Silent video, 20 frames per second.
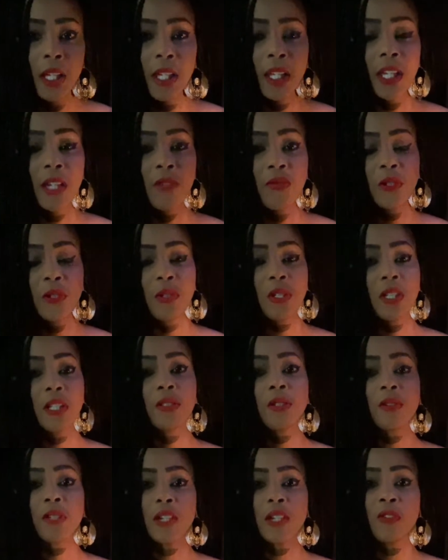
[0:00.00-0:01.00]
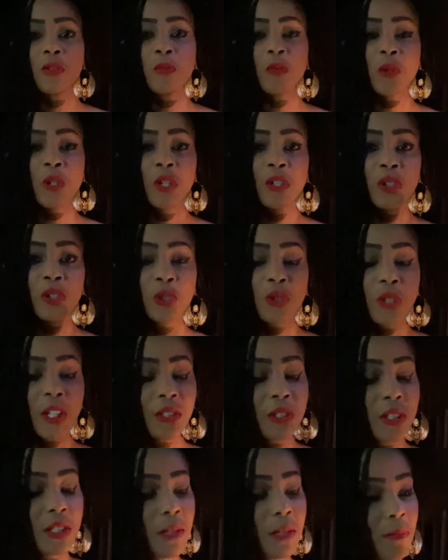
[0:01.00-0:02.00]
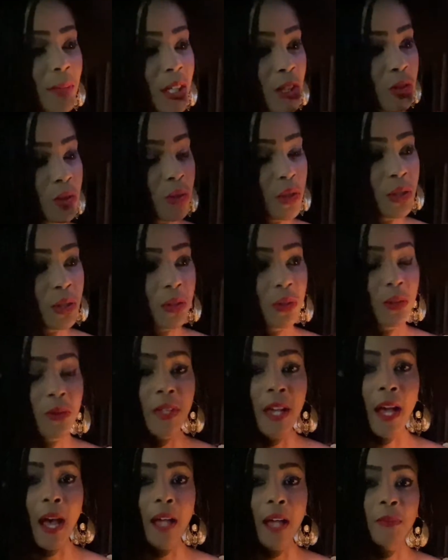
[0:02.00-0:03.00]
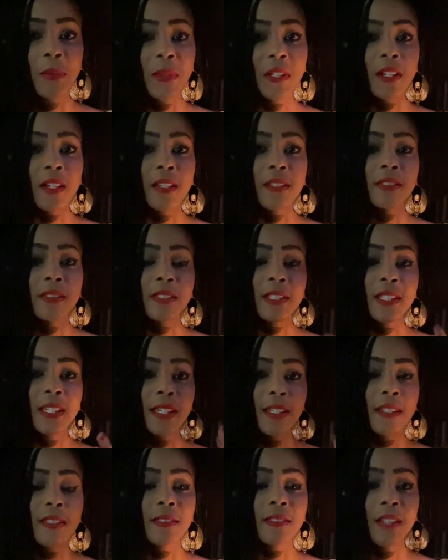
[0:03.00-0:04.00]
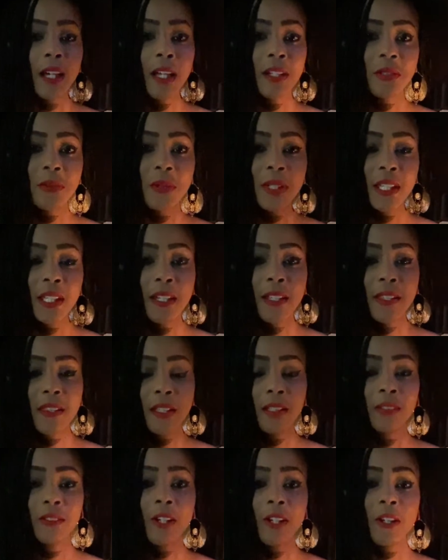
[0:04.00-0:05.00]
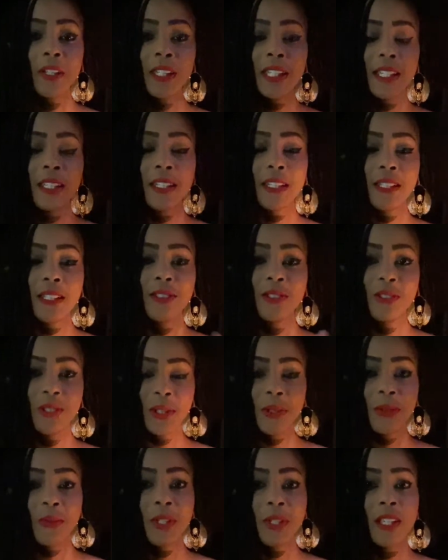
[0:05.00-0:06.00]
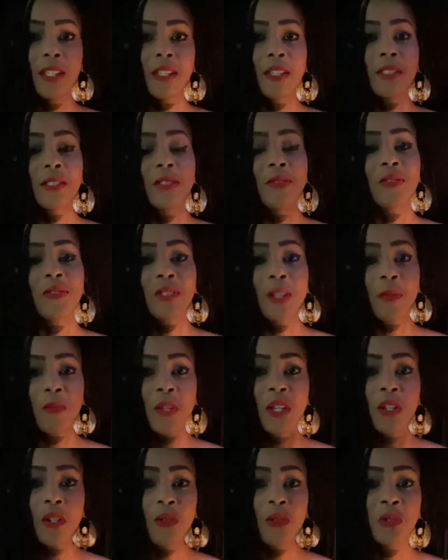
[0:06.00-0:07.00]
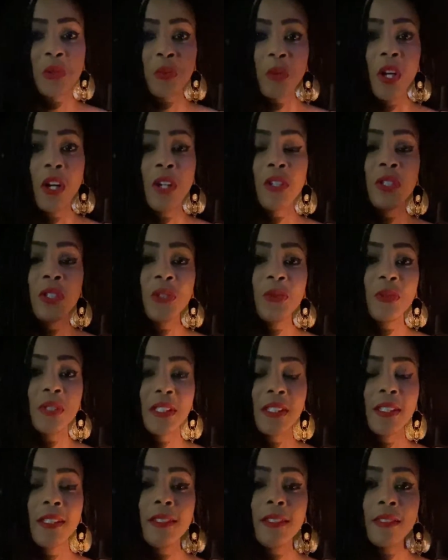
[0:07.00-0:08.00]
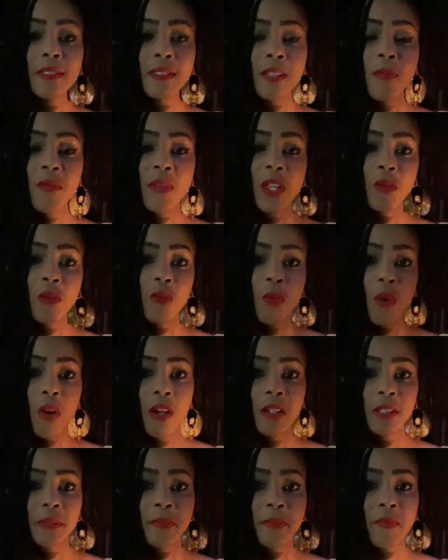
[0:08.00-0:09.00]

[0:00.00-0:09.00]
If you need to give it more instruction, then make sure you do that, because it is not doing anything wrong. It is you. So if something goes wrong, you did something wrong.